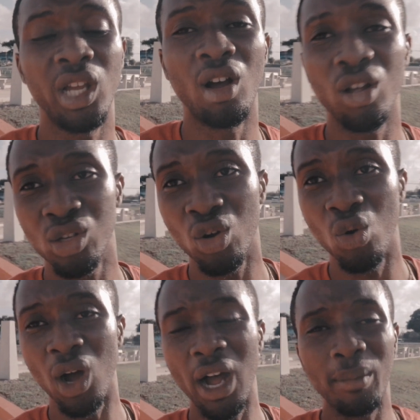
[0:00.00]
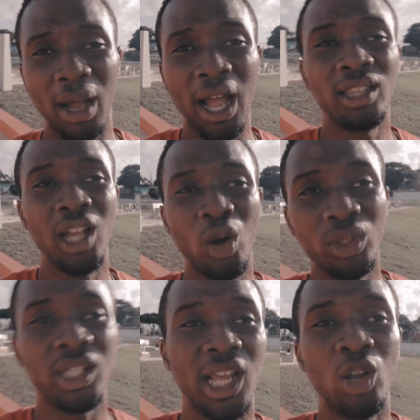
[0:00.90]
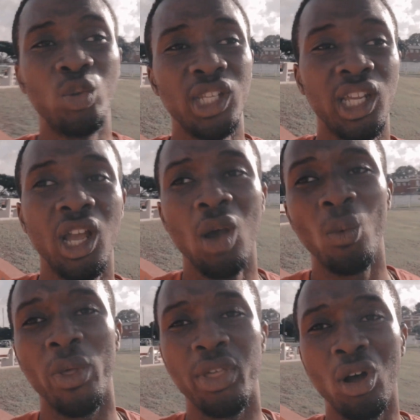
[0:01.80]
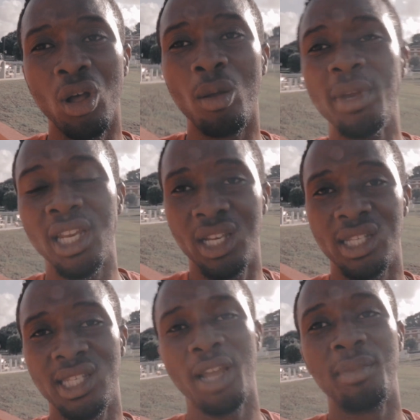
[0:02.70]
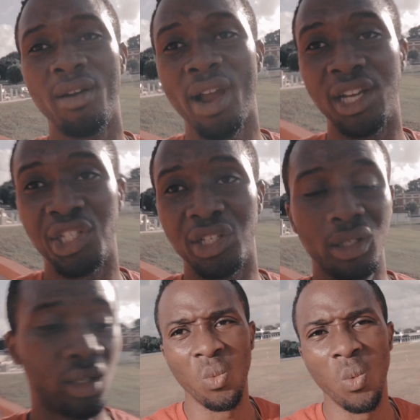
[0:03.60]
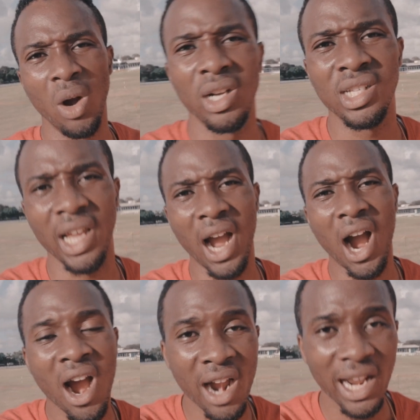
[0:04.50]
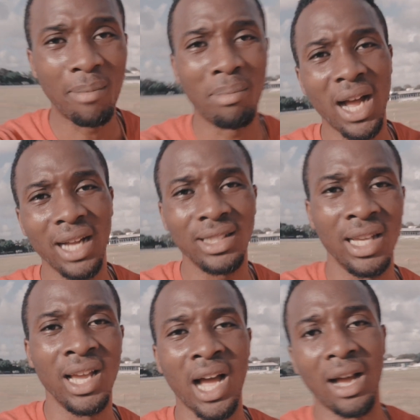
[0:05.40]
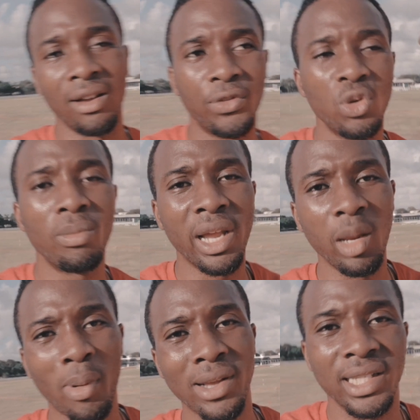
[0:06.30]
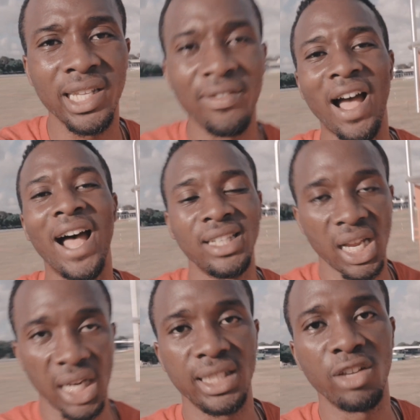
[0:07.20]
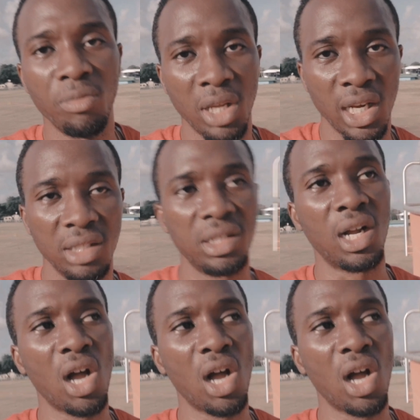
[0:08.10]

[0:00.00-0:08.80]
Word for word: We can also go up and down to St. Lucie with all meaning the same direction. Words like hard and bad have too many positive and negative meanings to